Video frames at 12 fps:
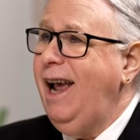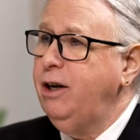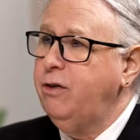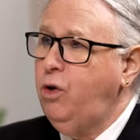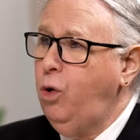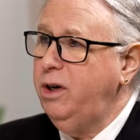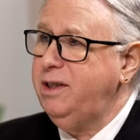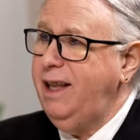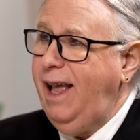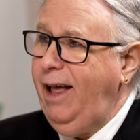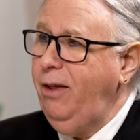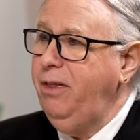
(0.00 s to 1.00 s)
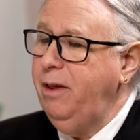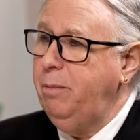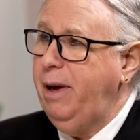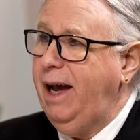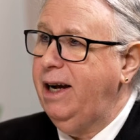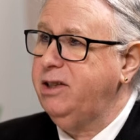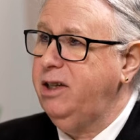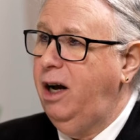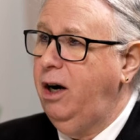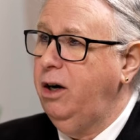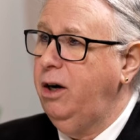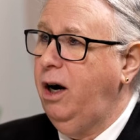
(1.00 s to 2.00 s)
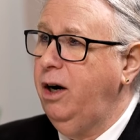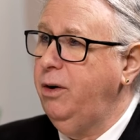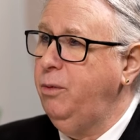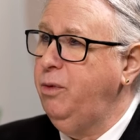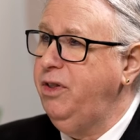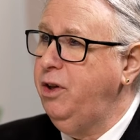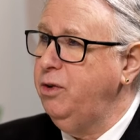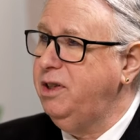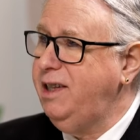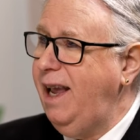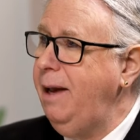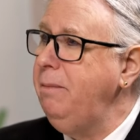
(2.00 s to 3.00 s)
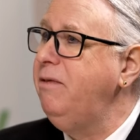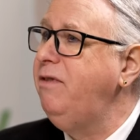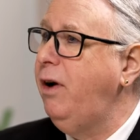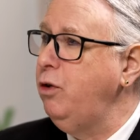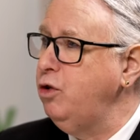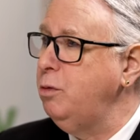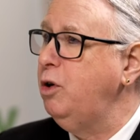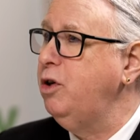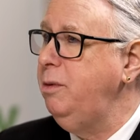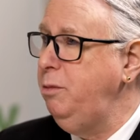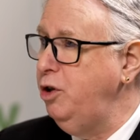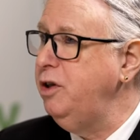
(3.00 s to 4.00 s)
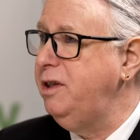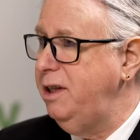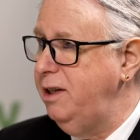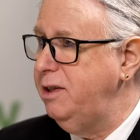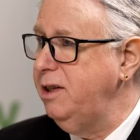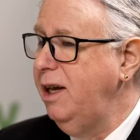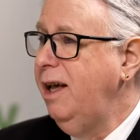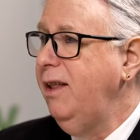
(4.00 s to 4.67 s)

And of course, the health impacts are, are with those same vulnerable communities